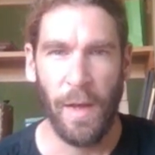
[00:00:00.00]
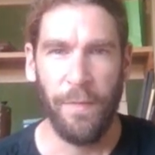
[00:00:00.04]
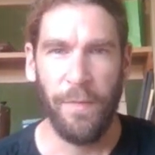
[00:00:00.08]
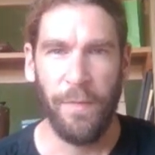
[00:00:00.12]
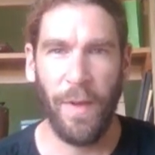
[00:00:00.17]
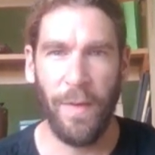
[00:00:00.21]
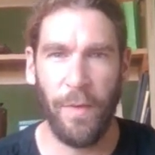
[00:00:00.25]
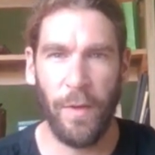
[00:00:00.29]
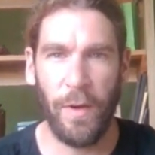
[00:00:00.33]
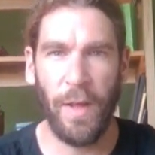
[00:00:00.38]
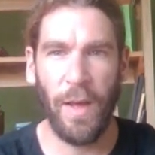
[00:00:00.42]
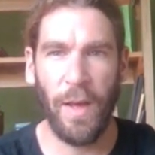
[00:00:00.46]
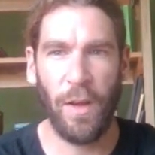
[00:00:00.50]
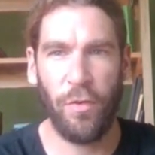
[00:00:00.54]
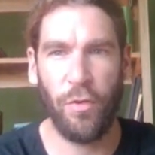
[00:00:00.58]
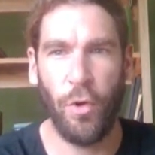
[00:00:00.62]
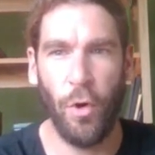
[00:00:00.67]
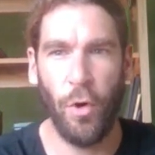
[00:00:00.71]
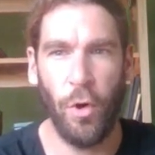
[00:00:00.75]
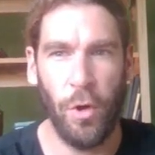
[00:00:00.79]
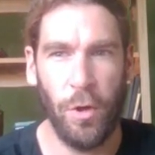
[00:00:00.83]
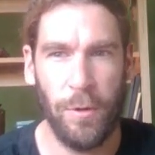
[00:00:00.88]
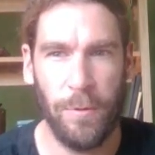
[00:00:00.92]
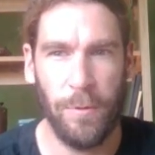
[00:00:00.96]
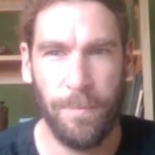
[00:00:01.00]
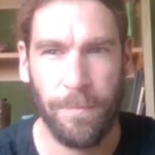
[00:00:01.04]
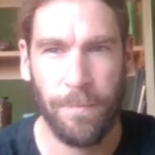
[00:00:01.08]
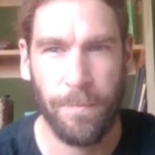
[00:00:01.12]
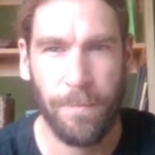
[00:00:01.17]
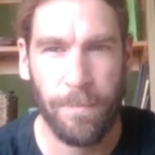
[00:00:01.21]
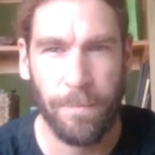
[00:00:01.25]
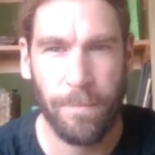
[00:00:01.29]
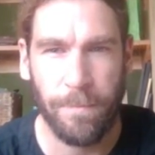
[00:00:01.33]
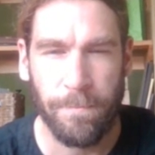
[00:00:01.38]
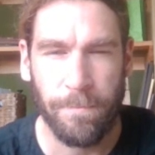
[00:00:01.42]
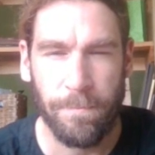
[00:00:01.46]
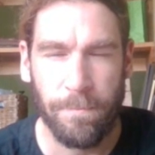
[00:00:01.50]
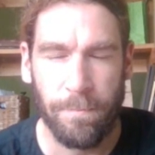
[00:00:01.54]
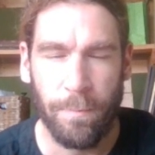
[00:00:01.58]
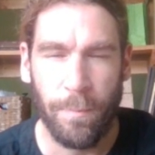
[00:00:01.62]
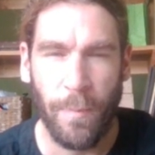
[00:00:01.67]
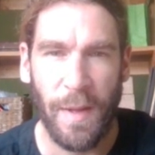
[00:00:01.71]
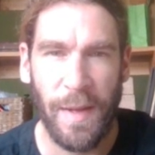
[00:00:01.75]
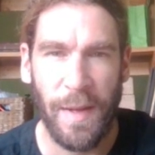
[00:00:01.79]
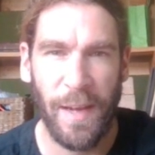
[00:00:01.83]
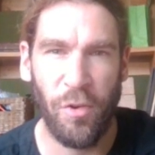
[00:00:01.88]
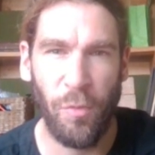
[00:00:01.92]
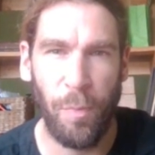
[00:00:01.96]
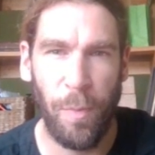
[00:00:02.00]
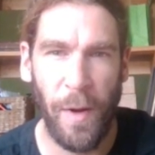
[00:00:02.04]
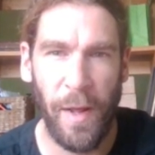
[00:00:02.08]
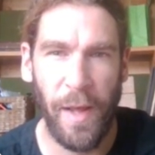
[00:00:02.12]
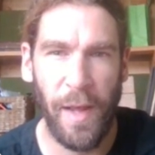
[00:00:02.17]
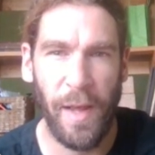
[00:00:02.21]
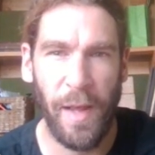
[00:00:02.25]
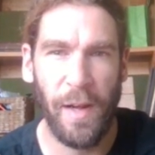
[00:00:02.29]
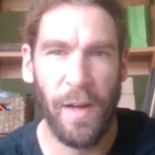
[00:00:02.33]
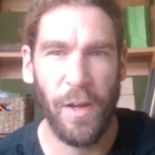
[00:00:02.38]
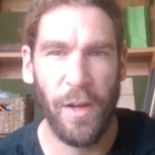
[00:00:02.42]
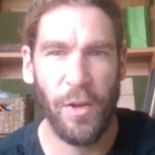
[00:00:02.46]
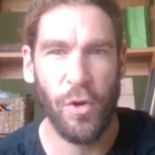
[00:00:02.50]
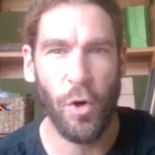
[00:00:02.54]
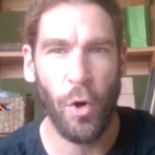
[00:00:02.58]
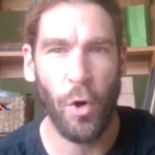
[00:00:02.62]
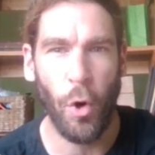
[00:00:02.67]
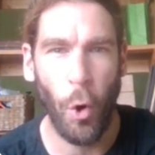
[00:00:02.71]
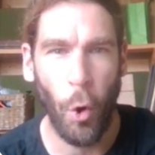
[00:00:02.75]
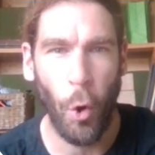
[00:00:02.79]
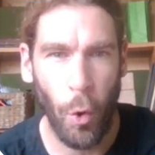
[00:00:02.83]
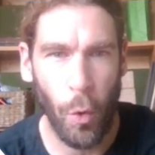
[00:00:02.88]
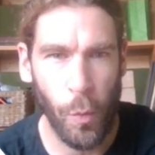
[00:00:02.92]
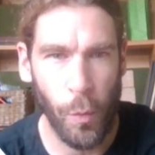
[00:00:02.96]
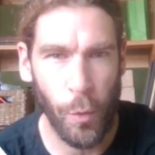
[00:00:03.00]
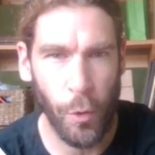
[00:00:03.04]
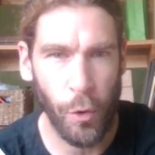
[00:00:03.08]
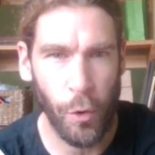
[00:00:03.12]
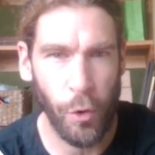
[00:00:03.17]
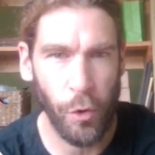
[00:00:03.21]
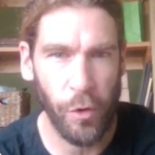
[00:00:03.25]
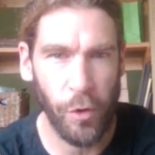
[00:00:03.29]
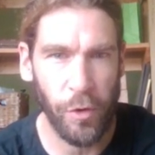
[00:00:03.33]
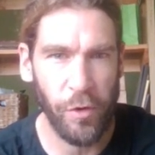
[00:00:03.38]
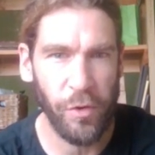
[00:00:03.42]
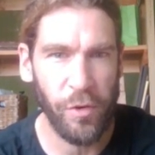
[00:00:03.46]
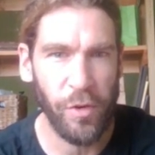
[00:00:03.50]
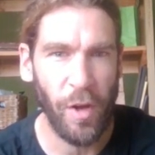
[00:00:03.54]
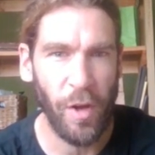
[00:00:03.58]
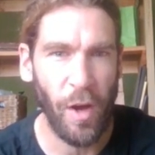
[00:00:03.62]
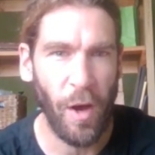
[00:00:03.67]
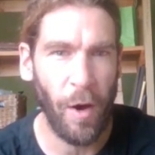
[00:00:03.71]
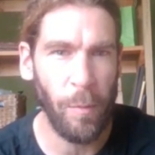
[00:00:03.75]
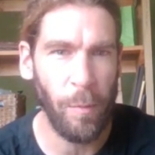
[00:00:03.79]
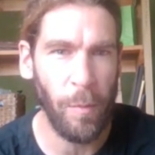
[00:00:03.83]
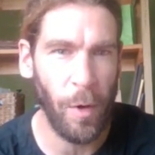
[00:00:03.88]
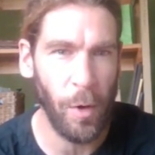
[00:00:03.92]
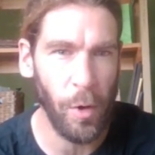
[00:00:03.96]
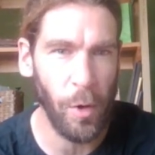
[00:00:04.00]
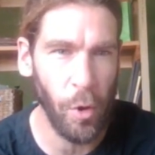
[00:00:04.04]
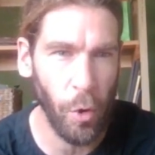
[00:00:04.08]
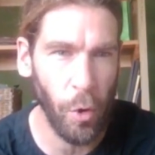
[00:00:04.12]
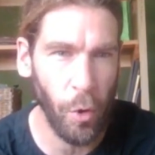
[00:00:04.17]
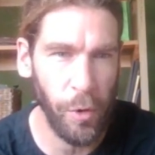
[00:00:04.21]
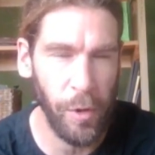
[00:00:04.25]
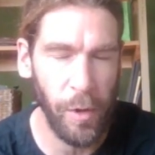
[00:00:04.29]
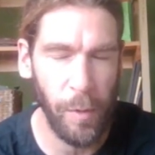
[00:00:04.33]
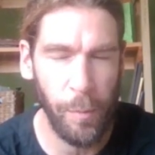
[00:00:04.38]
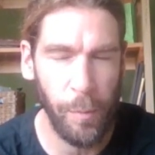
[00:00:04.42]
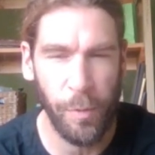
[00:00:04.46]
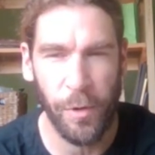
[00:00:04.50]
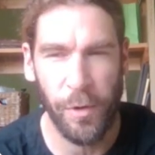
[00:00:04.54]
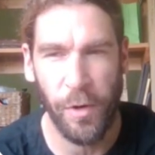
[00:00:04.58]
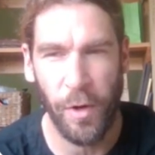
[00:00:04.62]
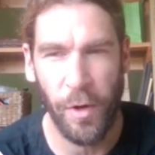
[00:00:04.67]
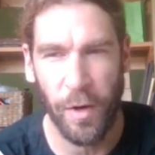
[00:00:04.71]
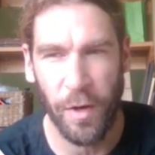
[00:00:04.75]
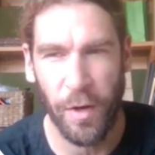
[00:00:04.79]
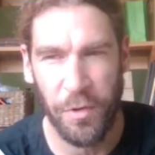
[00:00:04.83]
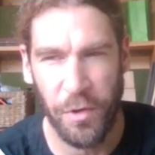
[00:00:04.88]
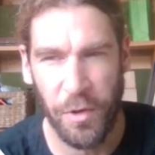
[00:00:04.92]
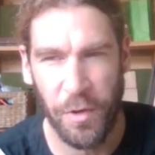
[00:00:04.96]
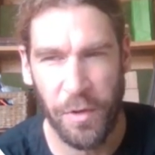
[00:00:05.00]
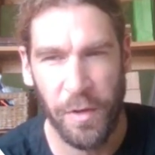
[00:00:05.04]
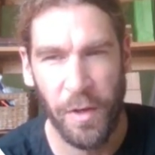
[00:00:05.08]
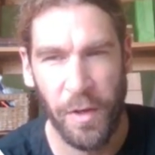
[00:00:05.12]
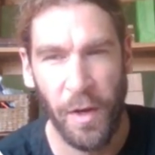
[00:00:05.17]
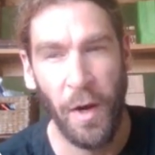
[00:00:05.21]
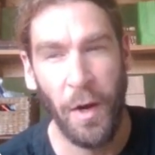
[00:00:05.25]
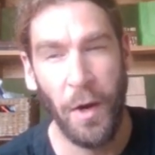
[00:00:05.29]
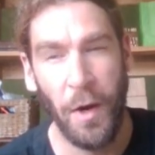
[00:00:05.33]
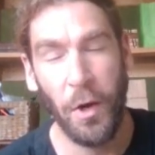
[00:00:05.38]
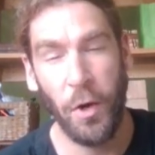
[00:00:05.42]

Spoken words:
Then the next goal. Explain in your own words how mahogany production